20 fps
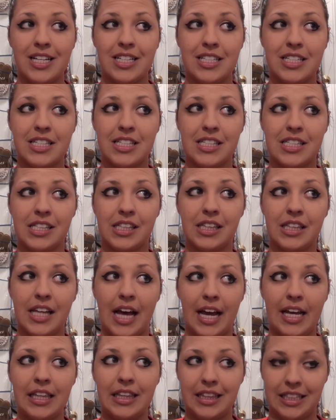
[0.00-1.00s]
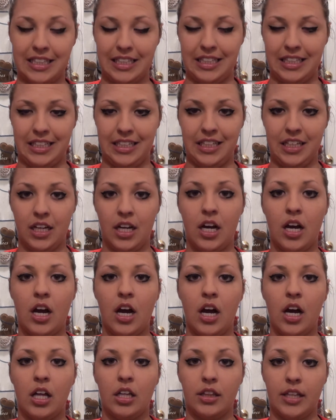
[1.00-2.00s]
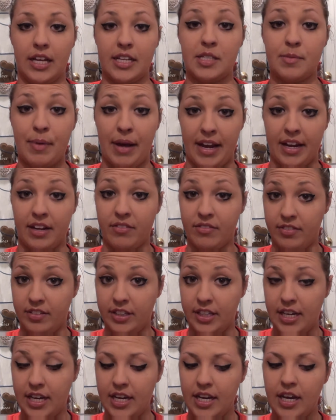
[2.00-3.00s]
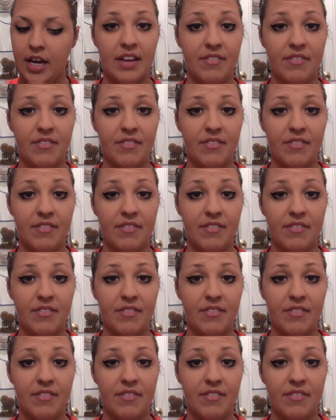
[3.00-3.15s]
slightly less painfully.